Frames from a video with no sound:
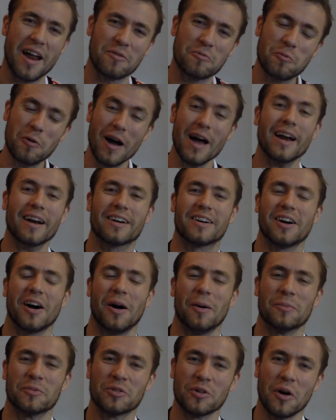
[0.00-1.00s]
and
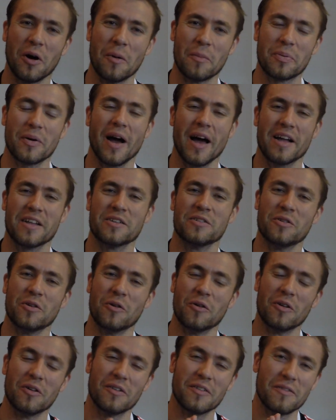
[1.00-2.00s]
welcome to a brand
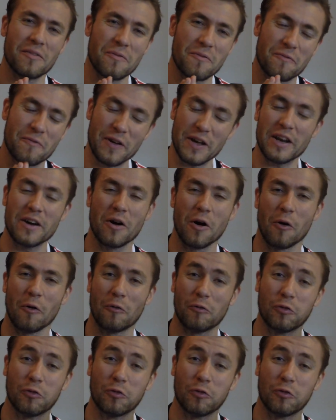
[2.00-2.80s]
new video,